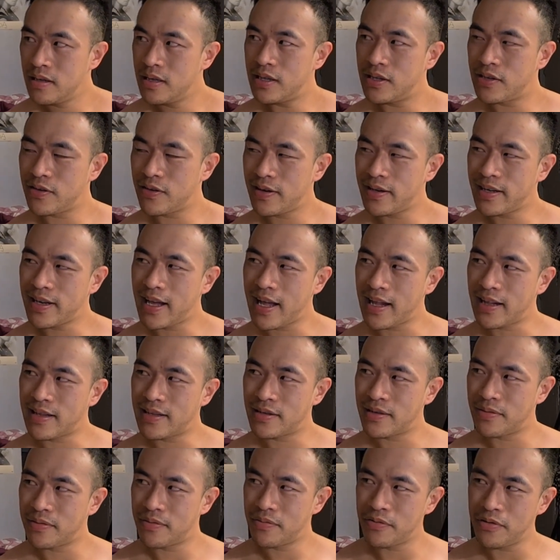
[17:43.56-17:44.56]
during
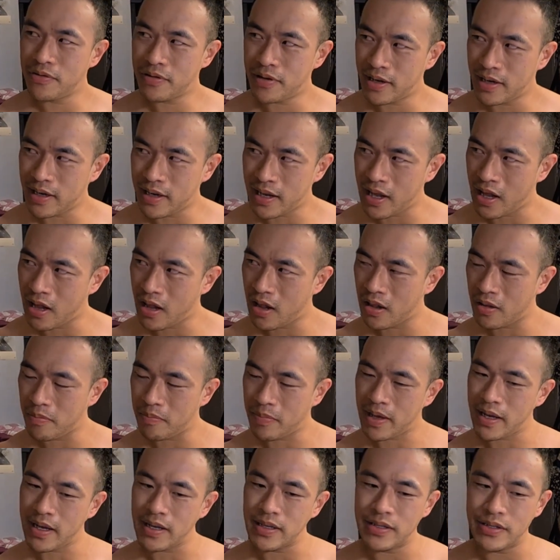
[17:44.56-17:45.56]
that root canal,
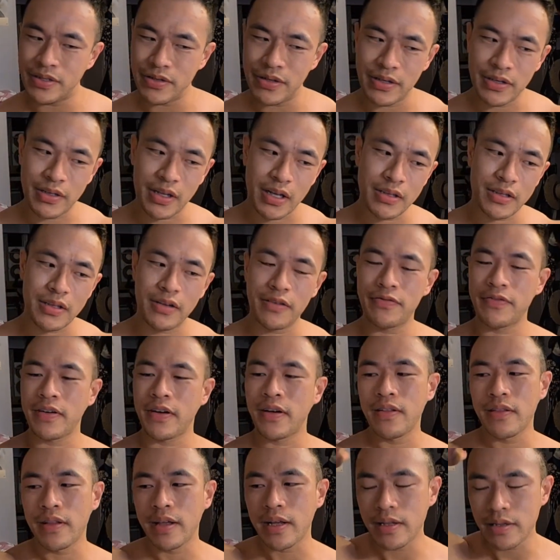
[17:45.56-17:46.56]
my student doctor
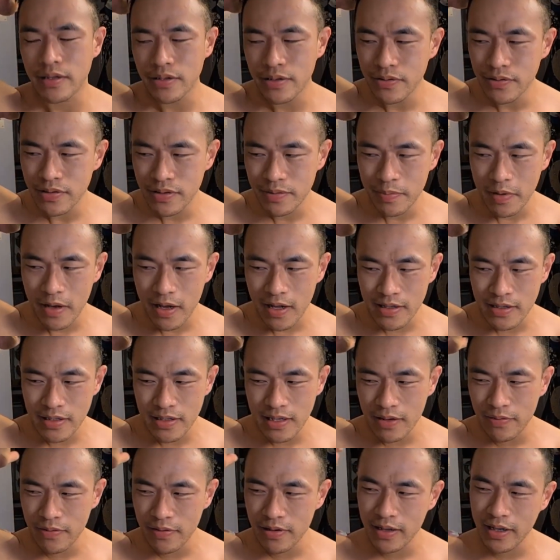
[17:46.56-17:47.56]
found like two spots
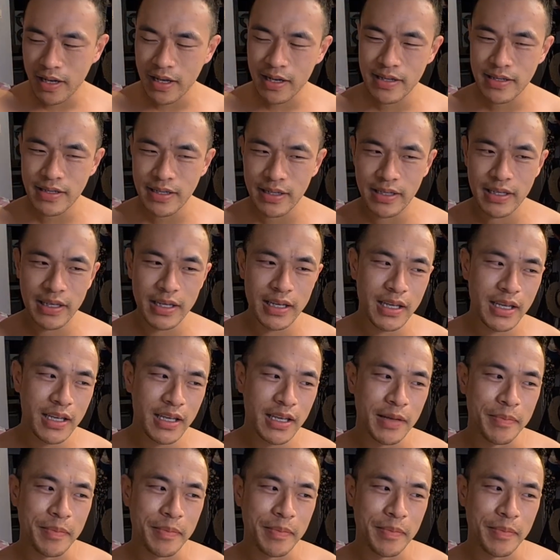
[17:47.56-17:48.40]
that were kind of sticky,